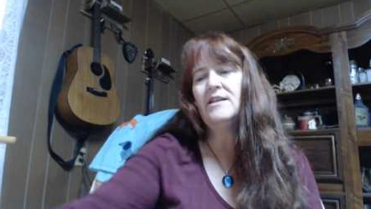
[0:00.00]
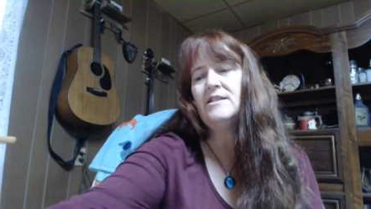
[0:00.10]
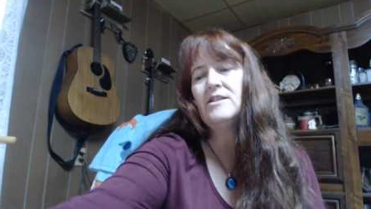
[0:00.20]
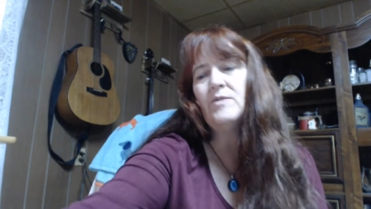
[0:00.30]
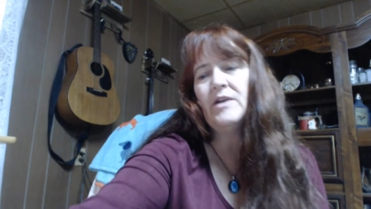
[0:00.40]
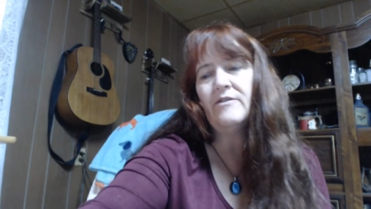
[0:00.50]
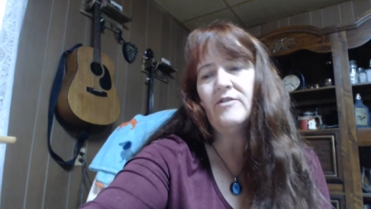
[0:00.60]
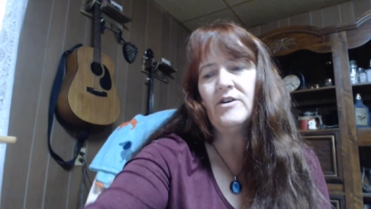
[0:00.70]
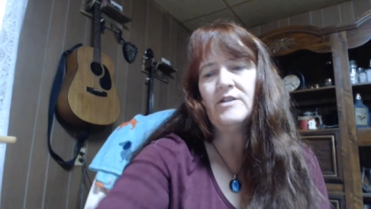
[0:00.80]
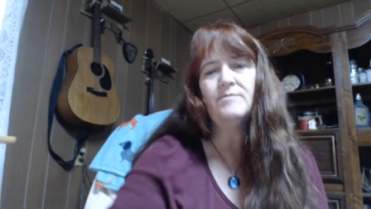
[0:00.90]
It's the week of
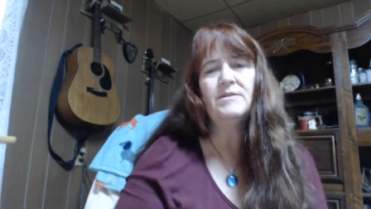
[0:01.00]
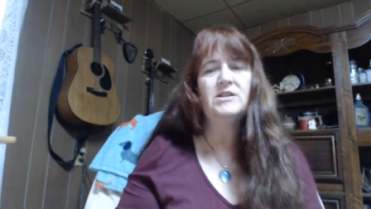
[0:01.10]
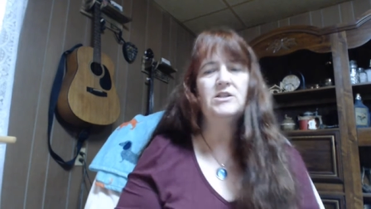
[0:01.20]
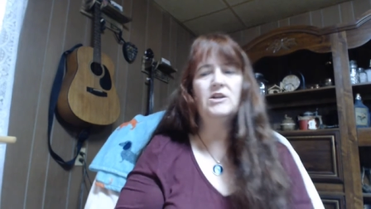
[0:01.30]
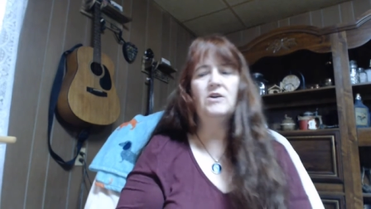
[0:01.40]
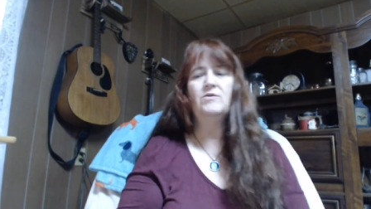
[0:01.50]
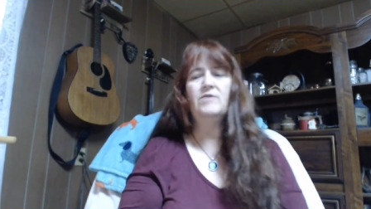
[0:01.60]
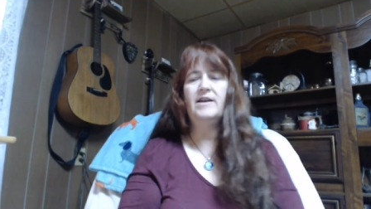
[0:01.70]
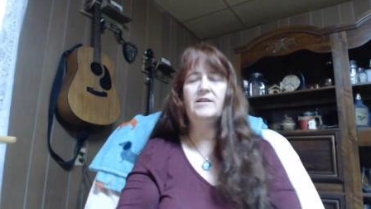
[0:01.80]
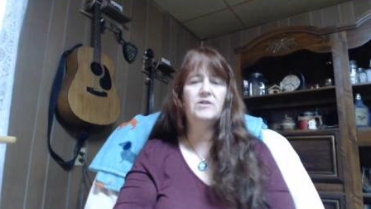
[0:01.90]
Christmas, so
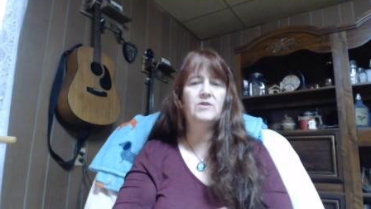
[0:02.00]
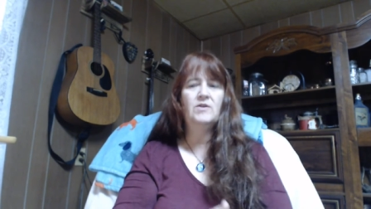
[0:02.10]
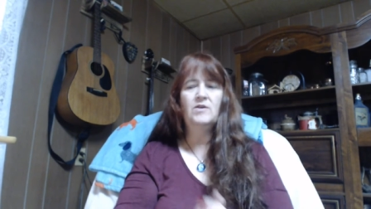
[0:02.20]
that's